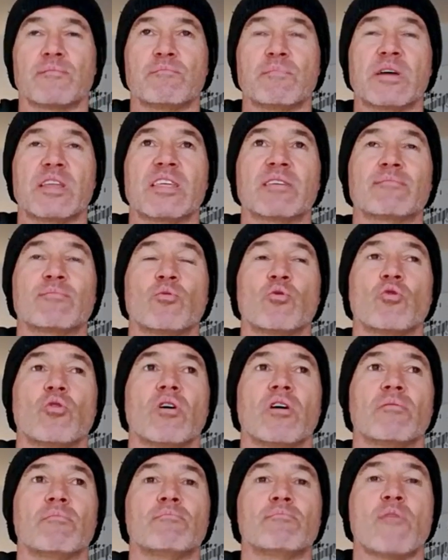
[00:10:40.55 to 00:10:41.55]
many
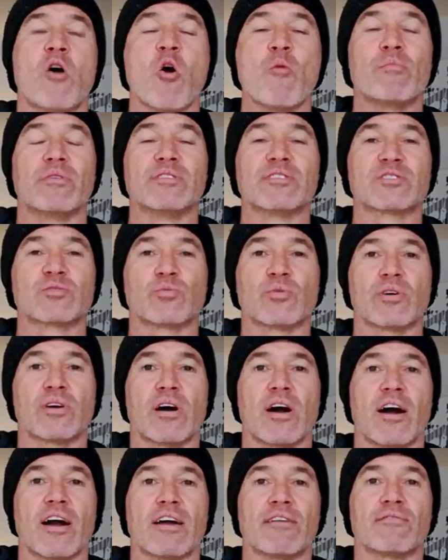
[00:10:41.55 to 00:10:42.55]
more moments
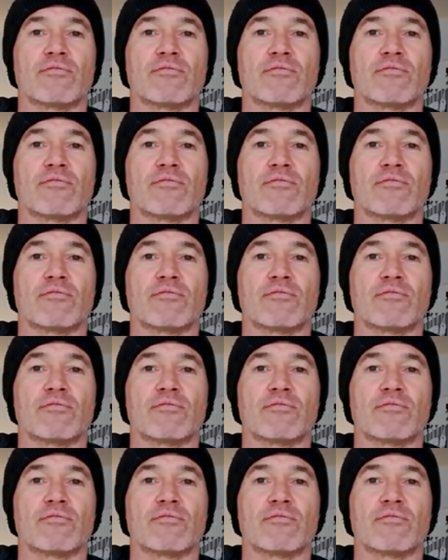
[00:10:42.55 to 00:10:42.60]
where I